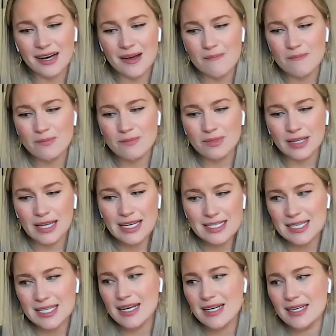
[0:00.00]

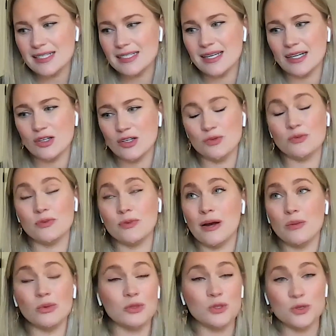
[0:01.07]
LinkedIn is an
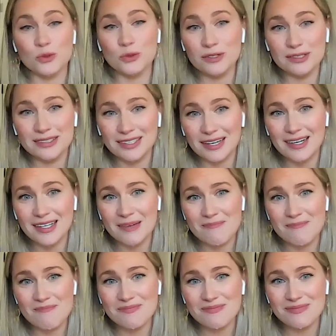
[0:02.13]
incredible tool.
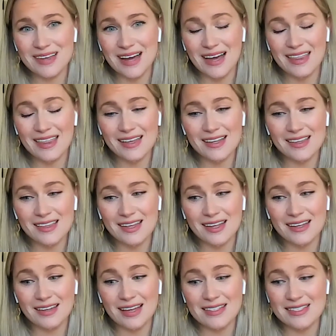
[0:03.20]
I think
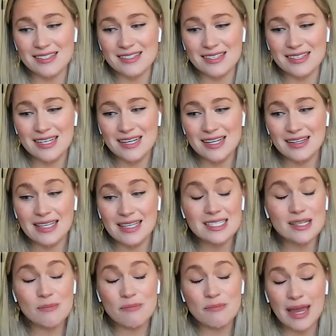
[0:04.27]
that's
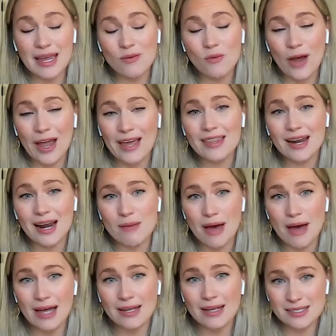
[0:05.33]
the main way that I
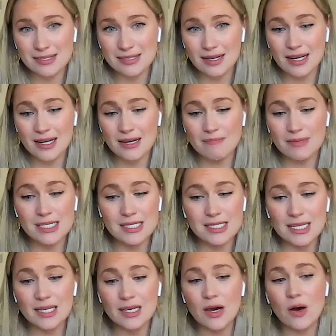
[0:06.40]
met the
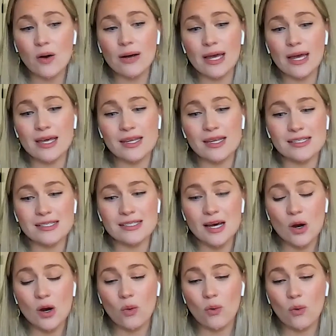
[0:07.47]
CEO. Is
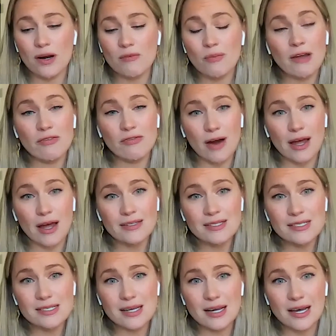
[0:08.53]
one of my
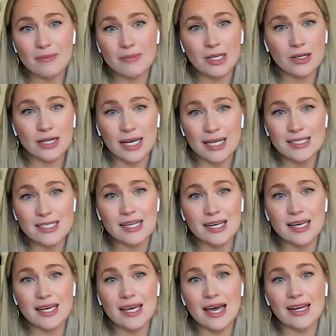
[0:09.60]
friends here in Kansas
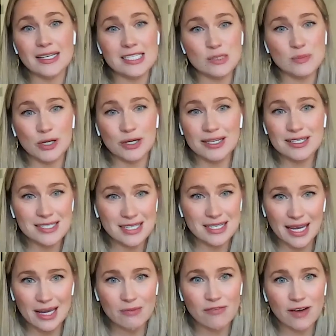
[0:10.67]
City had experienced a
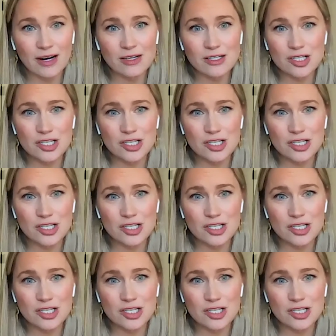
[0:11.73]
Campfire.